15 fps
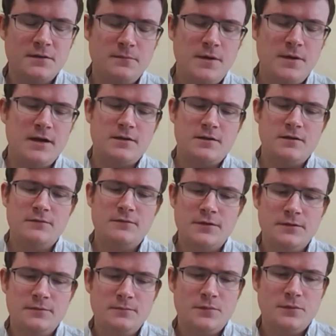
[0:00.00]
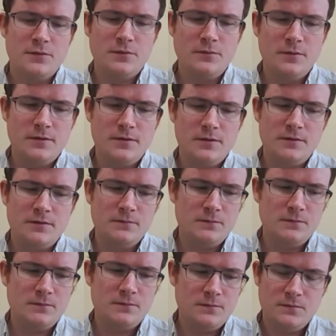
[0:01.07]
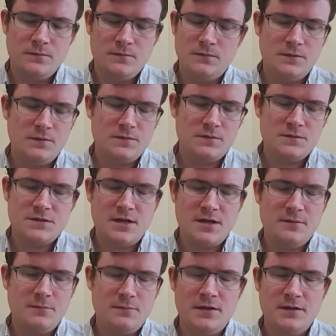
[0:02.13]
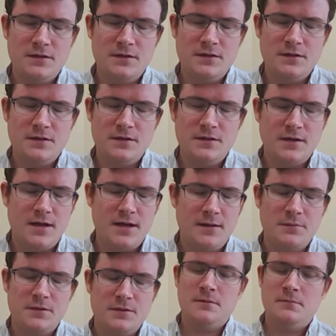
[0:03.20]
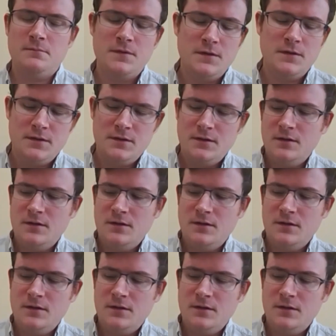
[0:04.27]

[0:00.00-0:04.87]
Matt covered it pretty well. The same idea happened in our game.